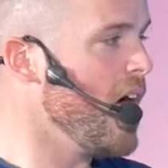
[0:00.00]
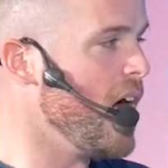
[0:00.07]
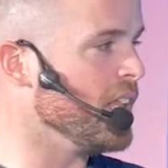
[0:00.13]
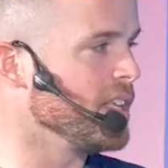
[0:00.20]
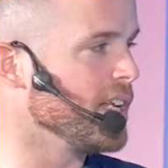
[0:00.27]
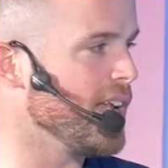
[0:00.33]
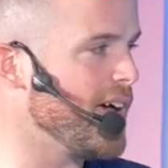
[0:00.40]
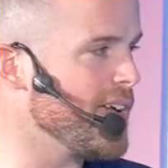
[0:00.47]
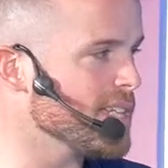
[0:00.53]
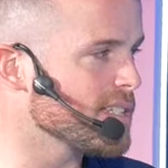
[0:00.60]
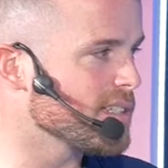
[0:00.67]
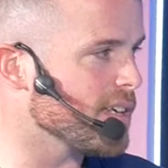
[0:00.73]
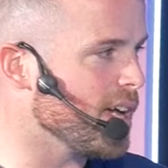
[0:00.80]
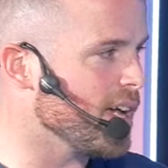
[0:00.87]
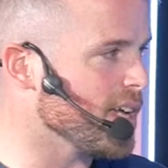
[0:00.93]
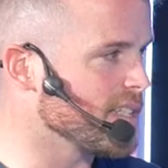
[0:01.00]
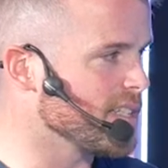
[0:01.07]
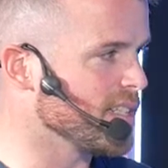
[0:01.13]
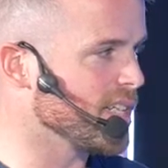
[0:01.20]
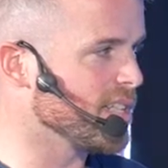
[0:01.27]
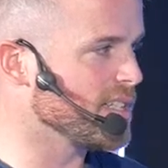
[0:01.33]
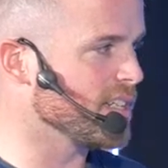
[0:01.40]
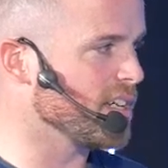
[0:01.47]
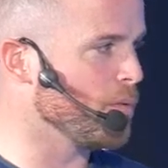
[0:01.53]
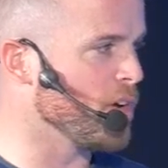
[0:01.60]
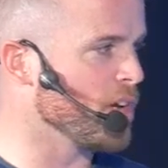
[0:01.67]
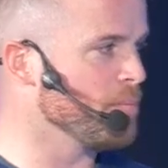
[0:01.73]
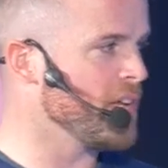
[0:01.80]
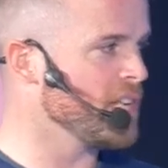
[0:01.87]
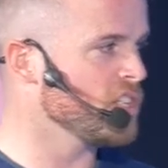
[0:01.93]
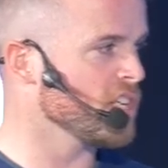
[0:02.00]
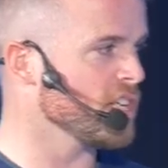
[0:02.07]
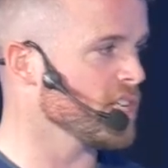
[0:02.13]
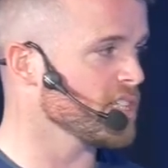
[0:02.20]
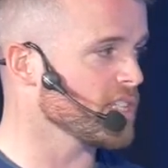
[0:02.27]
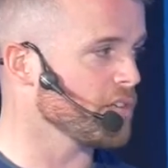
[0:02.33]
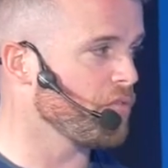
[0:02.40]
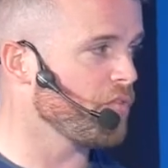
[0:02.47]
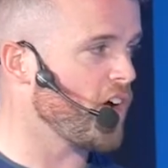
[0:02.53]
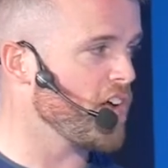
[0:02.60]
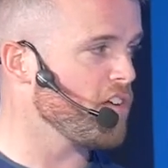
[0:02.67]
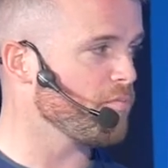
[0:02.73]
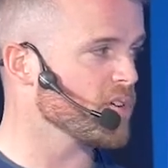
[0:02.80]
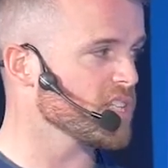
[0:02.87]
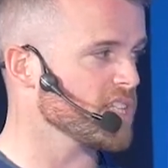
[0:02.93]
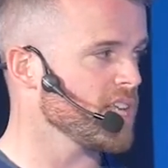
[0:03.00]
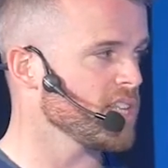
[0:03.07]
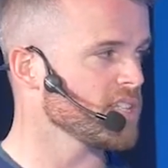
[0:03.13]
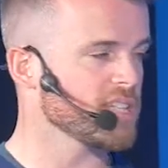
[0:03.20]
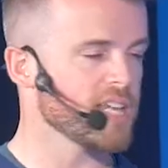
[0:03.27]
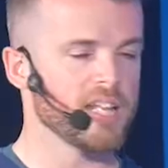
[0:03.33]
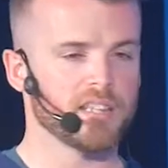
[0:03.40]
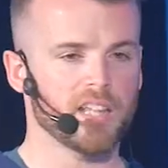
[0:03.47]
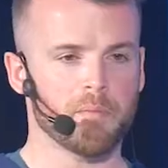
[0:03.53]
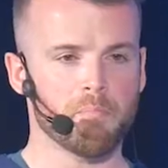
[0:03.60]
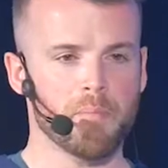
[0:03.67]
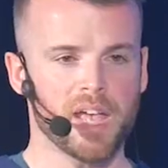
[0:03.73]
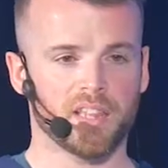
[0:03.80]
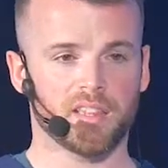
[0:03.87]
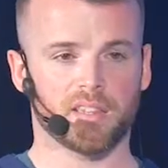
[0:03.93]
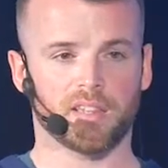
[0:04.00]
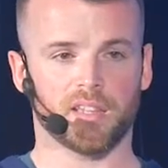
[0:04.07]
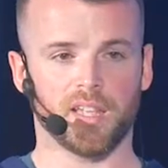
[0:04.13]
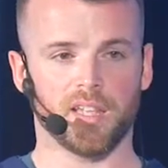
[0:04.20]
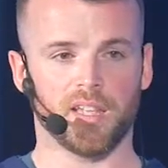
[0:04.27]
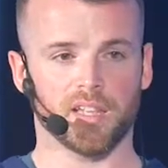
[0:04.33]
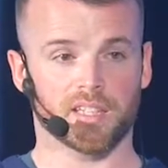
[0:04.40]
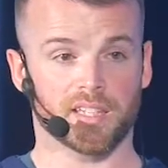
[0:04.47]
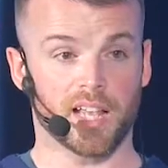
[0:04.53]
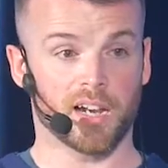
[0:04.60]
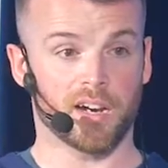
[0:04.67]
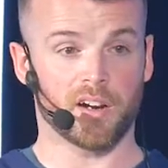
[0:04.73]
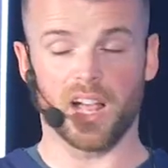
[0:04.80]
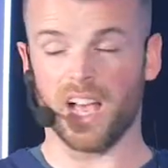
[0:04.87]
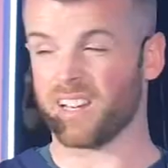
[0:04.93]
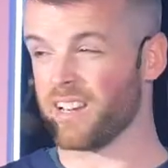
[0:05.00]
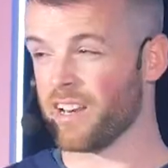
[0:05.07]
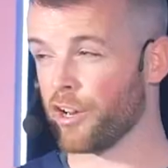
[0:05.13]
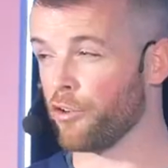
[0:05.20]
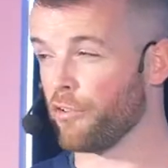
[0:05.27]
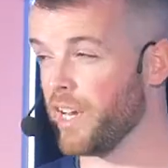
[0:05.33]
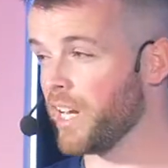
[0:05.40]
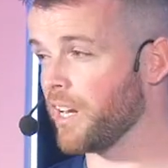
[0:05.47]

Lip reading: And the last statistic I want to mention is that 5% said they met the seller at an agreed